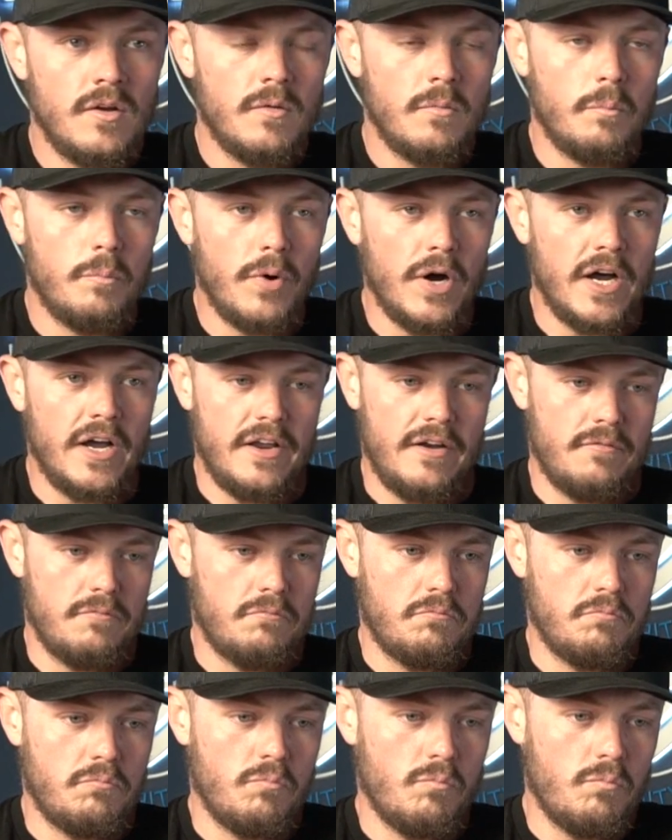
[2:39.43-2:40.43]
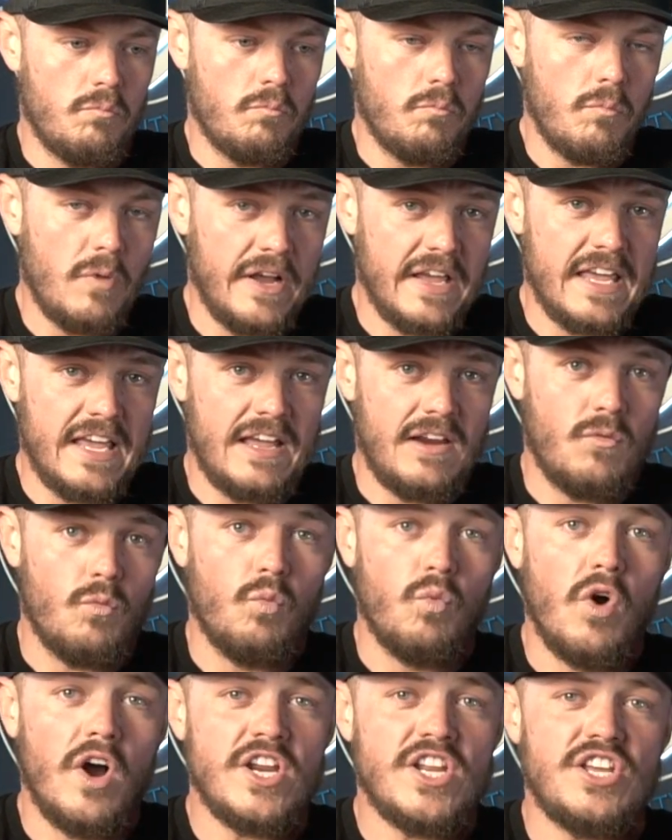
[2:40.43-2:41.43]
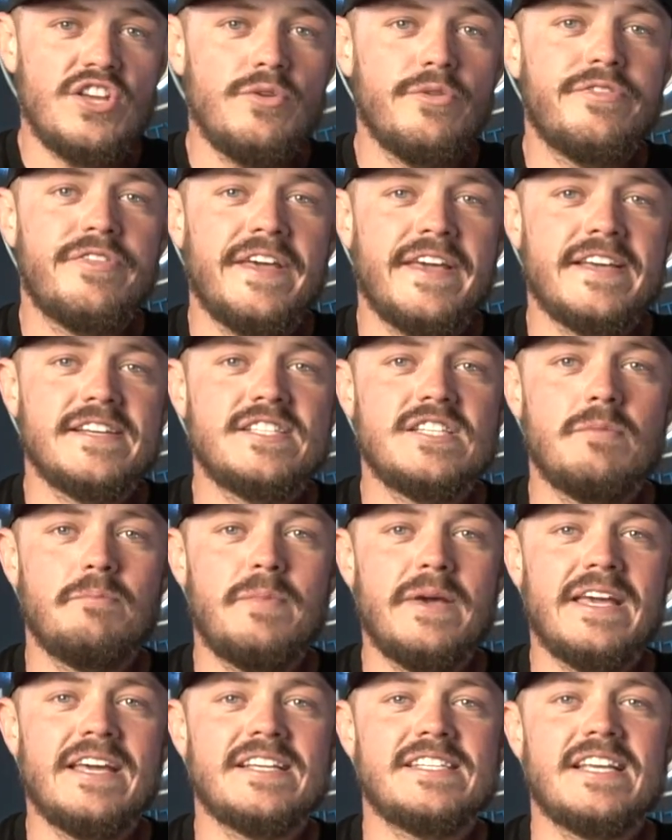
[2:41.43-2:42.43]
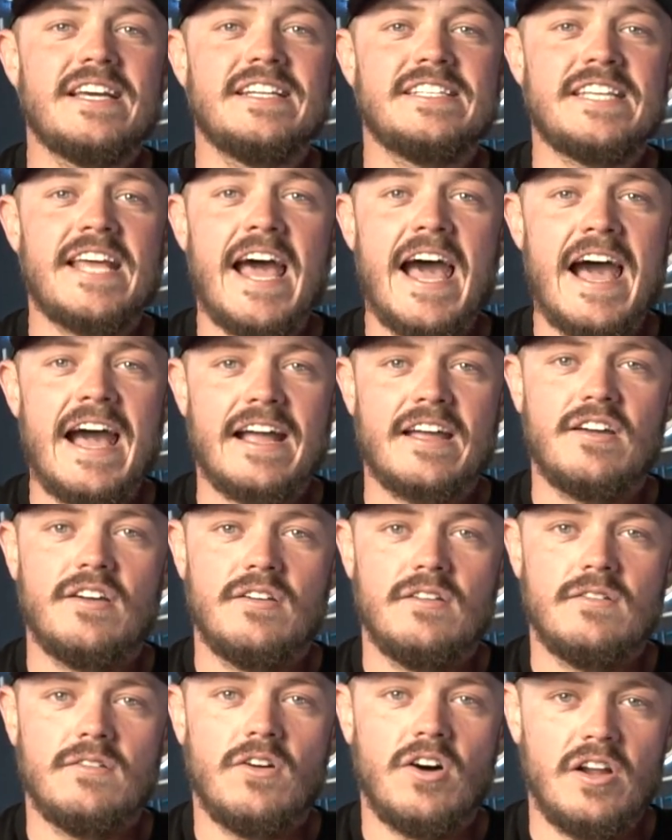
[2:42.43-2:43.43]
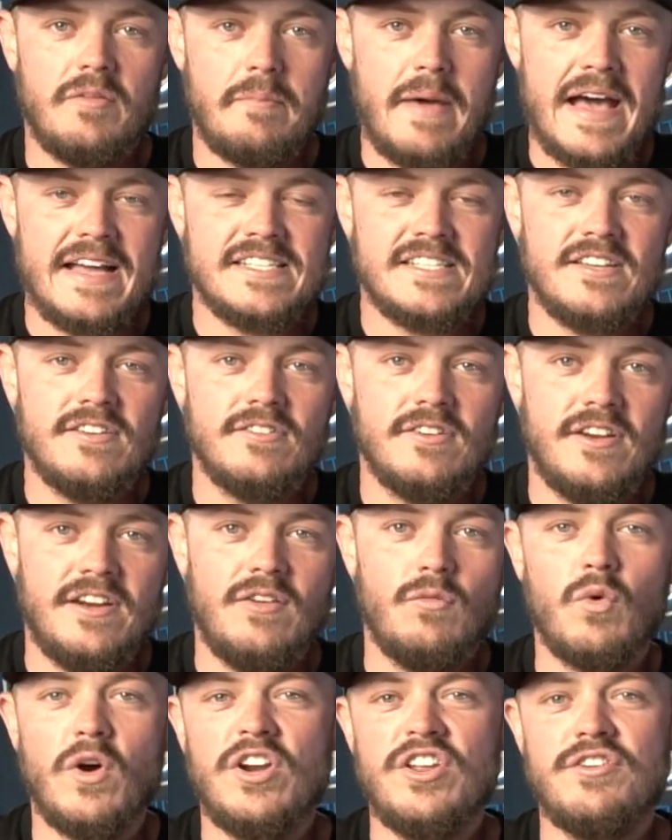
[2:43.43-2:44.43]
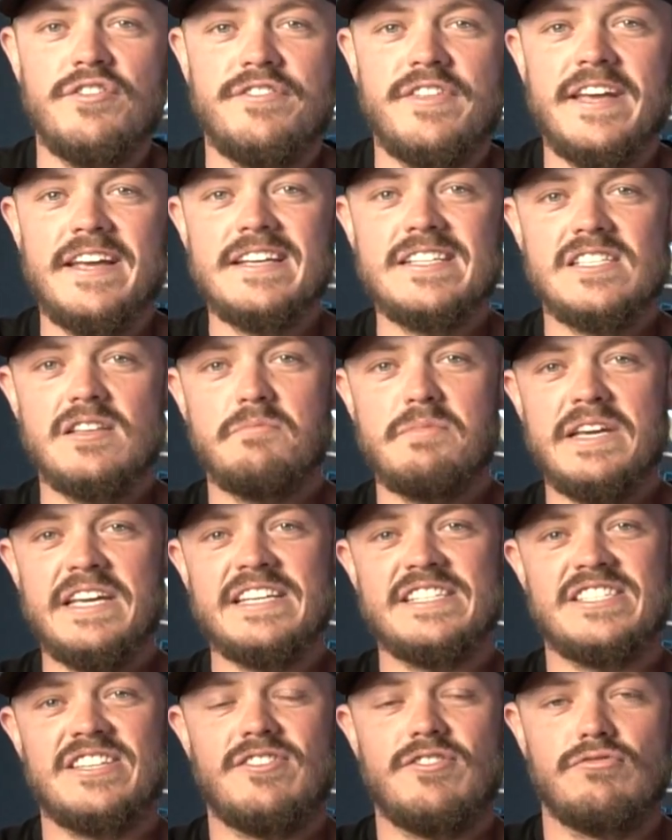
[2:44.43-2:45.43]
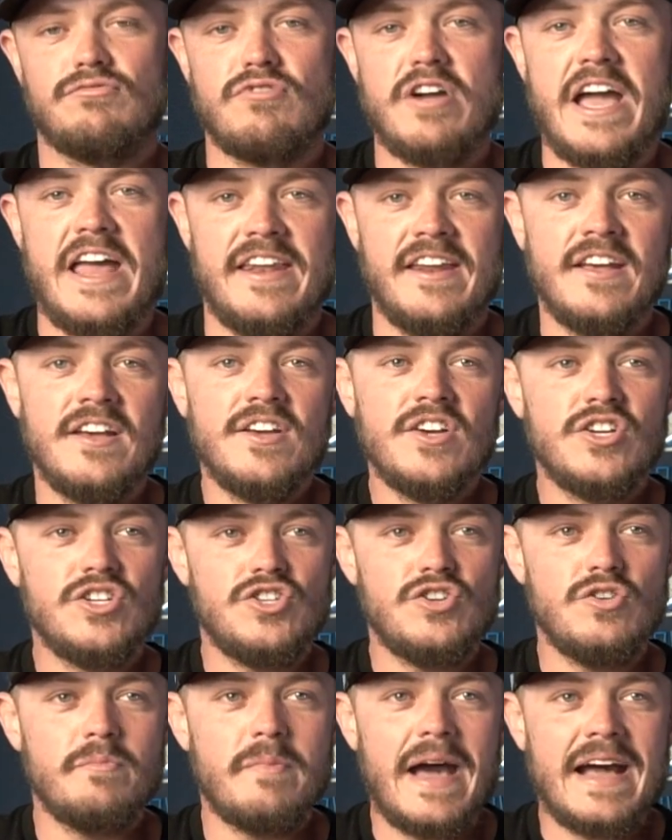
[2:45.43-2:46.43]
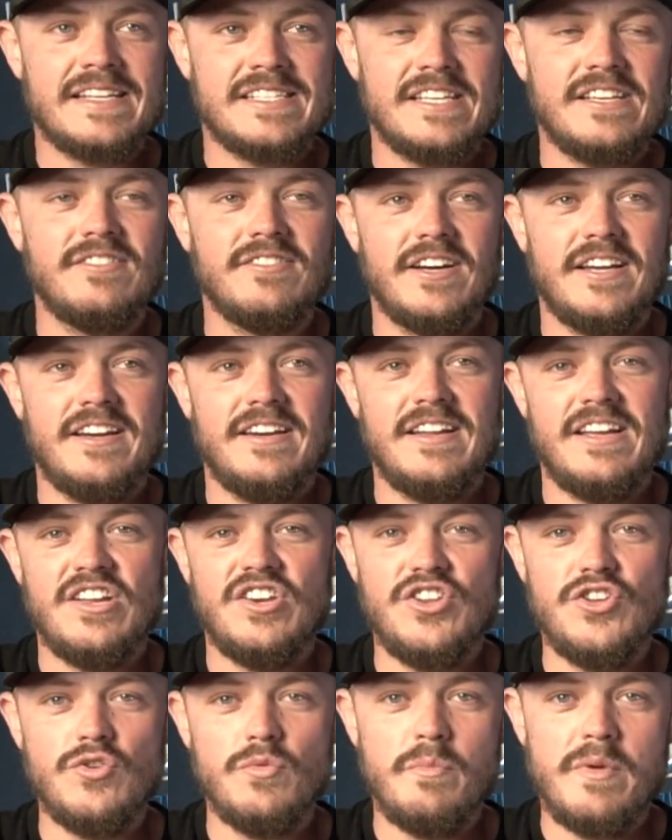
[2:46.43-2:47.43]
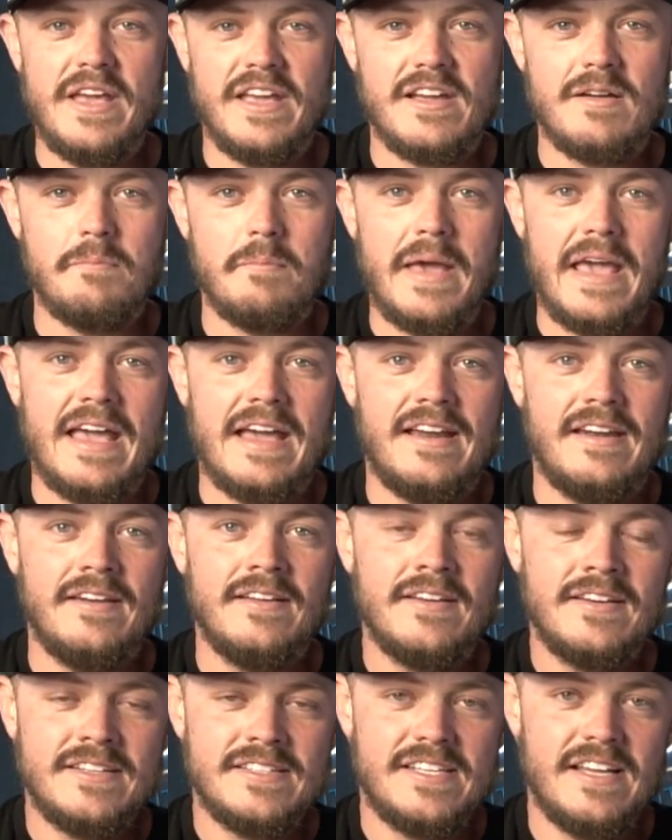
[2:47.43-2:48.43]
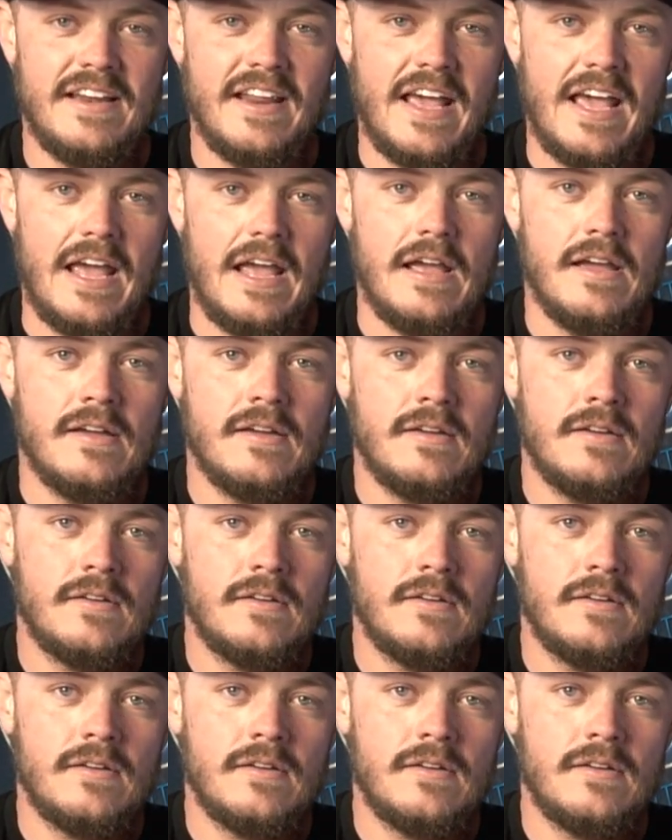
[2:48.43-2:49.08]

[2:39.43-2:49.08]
But again, what do you think is the biggest attack on masculinity? What do you think is the biggest threat to masculinity and you being a man today?